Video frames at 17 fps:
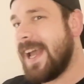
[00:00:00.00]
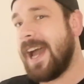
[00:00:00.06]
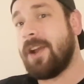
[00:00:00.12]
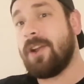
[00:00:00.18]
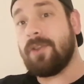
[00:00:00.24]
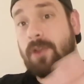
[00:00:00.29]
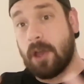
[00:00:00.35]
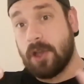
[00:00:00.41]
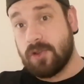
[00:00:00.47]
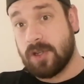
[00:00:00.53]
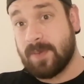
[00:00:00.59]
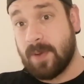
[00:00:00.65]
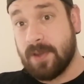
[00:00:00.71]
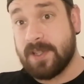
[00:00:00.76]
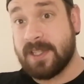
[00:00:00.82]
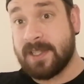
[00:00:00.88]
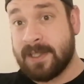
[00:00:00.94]
and on those
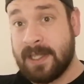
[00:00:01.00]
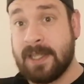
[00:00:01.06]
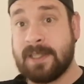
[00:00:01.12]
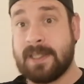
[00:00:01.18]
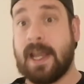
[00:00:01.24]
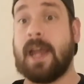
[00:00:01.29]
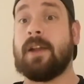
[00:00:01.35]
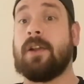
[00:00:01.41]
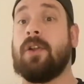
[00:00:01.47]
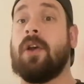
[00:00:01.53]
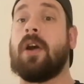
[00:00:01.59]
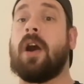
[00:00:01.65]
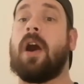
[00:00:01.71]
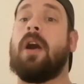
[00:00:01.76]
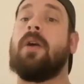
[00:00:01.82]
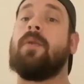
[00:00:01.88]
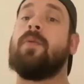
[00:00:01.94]
responses he said, "Look,
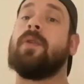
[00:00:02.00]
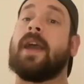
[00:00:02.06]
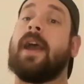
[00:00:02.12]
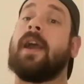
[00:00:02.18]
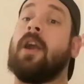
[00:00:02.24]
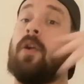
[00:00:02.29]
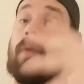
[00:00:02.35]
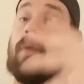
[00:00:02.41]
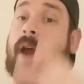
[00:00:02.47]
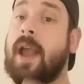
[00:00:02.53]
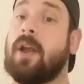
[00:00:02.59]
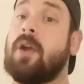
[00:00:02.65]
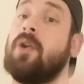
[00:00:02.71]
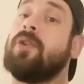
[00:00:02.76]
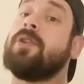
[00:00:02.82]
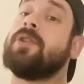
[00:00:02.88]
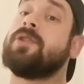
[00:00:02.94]
I will get
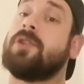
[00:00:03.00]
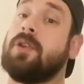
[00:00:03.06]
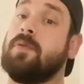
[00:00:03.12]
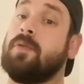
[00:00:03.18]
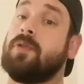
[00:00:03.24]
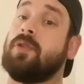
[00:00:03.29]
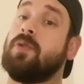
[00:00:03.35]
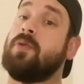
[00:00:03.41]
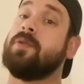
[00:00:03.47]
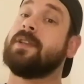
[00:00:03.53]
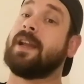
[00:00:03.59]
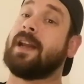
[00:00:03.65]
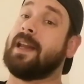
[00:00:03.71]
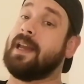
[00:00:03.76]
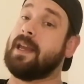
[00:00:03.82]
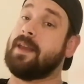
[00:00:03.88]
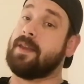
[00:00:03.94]
Greg on a Zoom call to
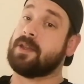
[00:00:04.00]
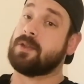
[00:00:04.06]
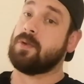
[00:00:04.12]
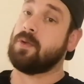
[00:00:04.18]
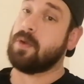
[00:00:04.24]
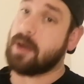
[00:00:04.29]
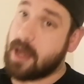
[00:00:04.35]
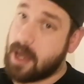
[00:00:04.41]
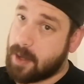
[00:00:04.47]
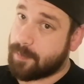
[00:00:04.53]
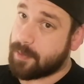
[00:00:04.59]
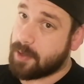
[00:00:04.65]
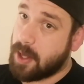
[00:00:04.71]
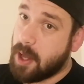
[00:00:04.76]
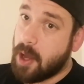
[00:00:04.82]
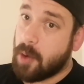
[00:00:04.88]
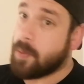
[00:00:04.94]
clear this all
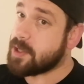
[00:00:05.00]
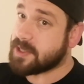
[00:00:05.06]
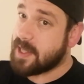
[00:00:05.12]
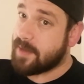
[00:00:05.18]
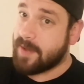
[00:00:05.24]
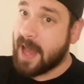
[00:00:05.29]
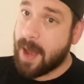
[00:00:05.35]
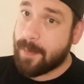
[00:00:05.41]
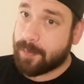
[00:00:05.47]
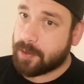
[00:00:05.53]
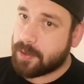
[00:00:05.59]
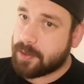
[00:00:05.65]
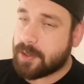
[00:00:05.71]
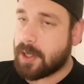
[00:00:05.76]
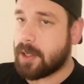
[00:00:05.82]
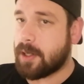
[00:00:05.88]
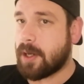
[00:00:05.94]
up," which never
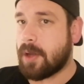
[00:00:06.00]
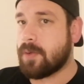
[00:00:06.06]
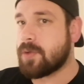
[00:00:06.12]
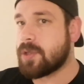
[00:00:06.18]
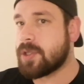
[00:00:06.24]
happened. You